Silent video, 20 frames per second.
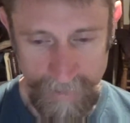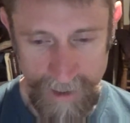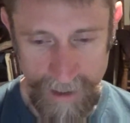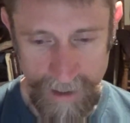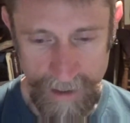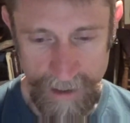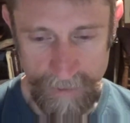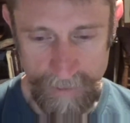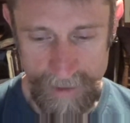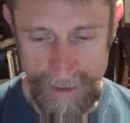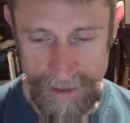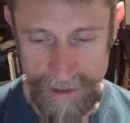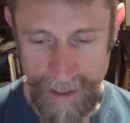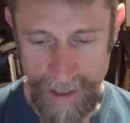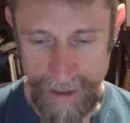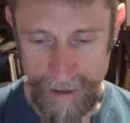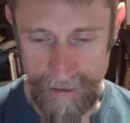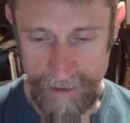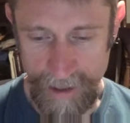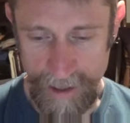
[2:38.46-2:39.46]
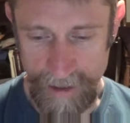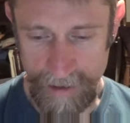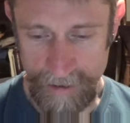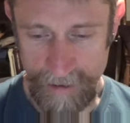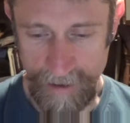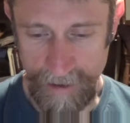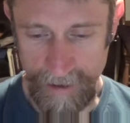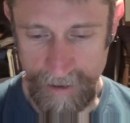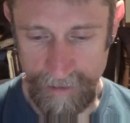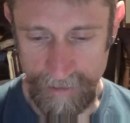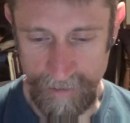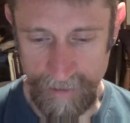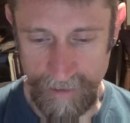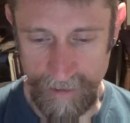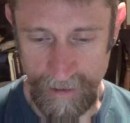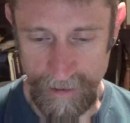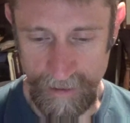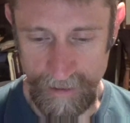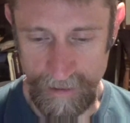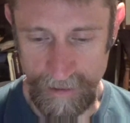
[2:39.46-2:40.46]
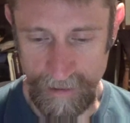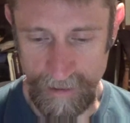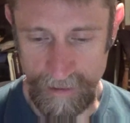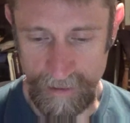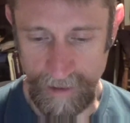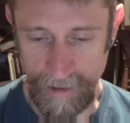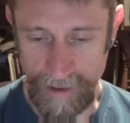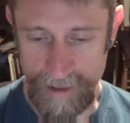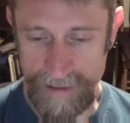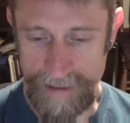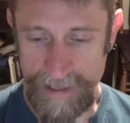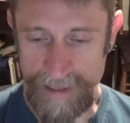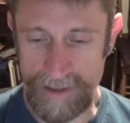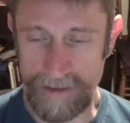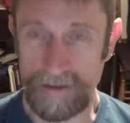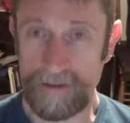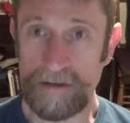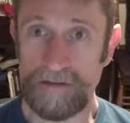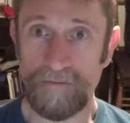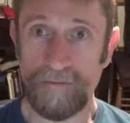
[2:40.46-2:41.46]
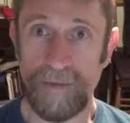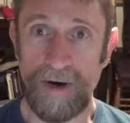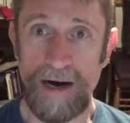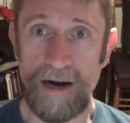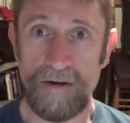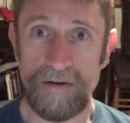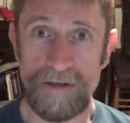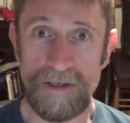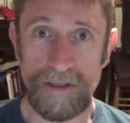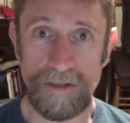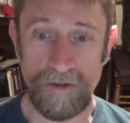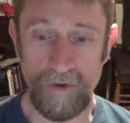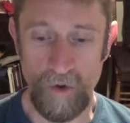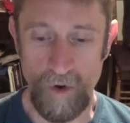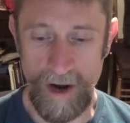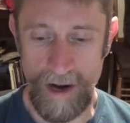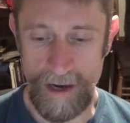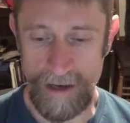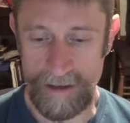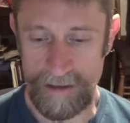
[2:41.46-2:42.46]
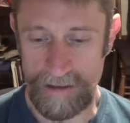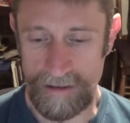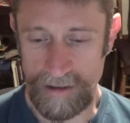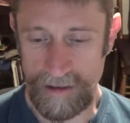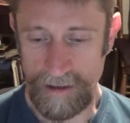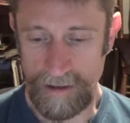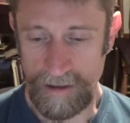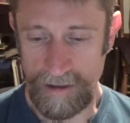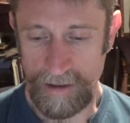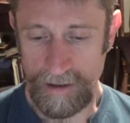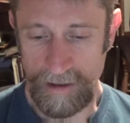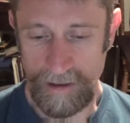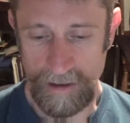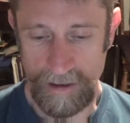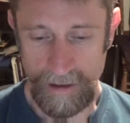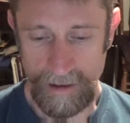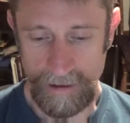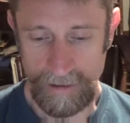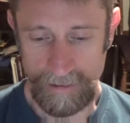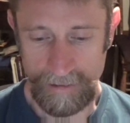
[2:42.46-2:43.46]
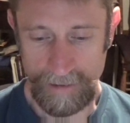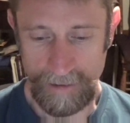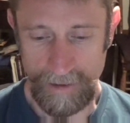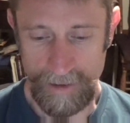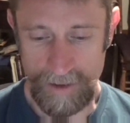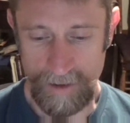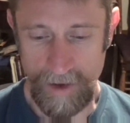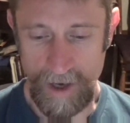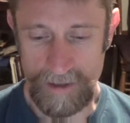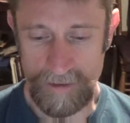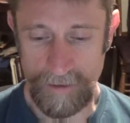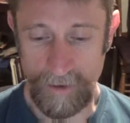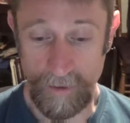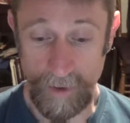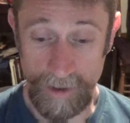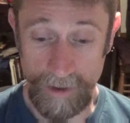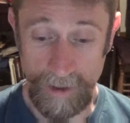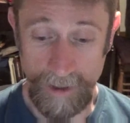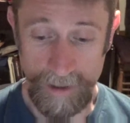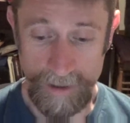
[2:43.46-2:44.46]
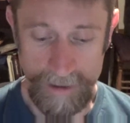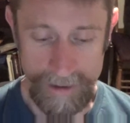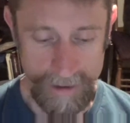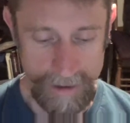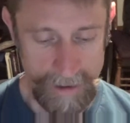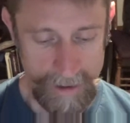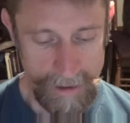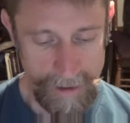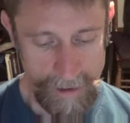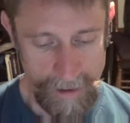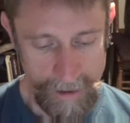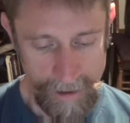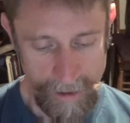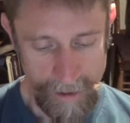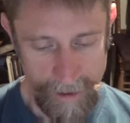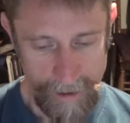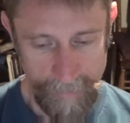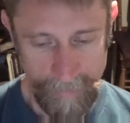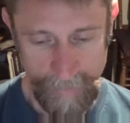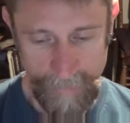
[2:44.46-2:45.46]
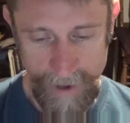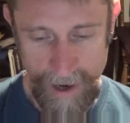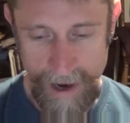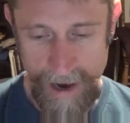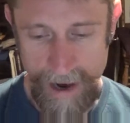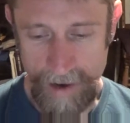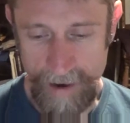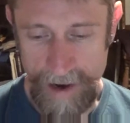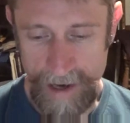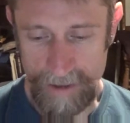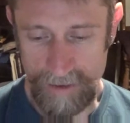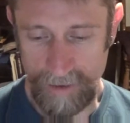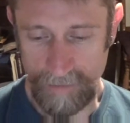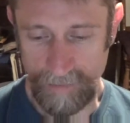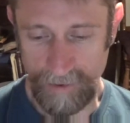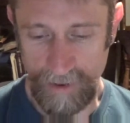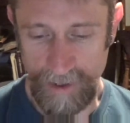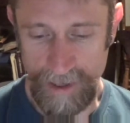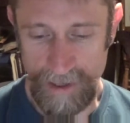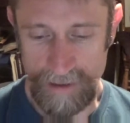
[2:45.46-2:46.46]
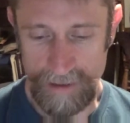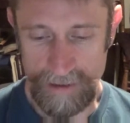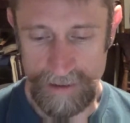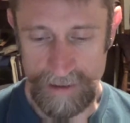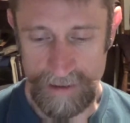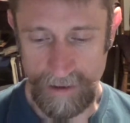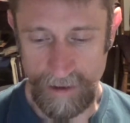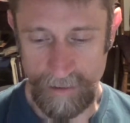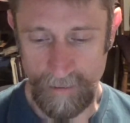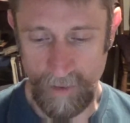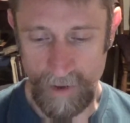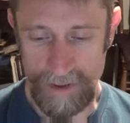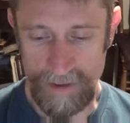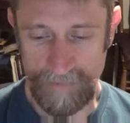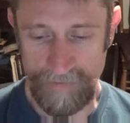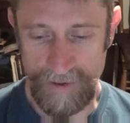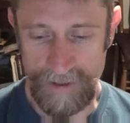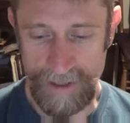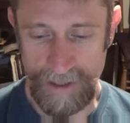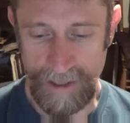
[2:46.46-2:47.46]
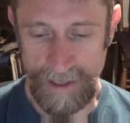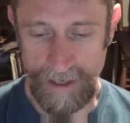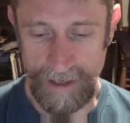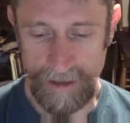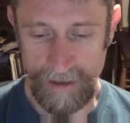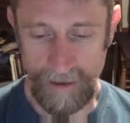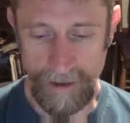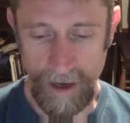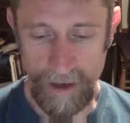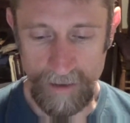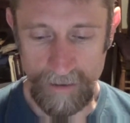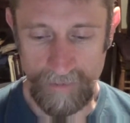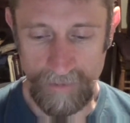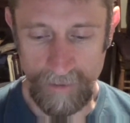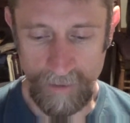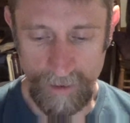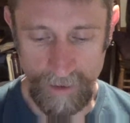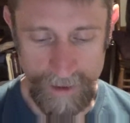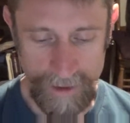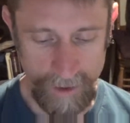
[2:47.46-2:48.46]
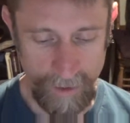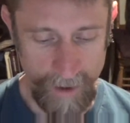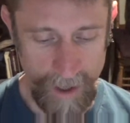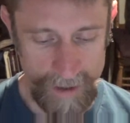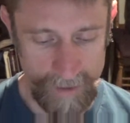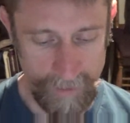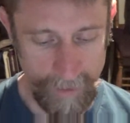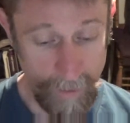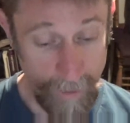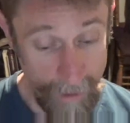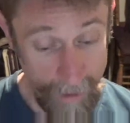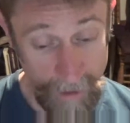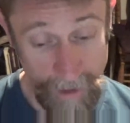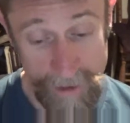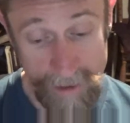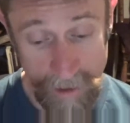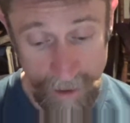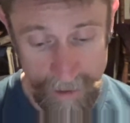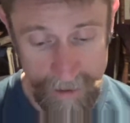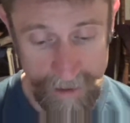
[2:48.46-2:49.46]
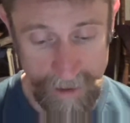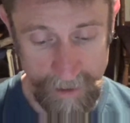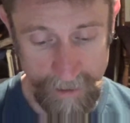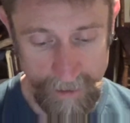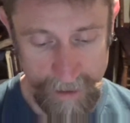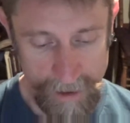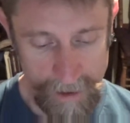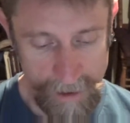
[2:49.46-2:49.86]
He was saying that they, like a desert of browns and grays, crisscrossed with grid lines. The higher astral planes are more sophisticated, colorful, crisscrossed with grid lines also.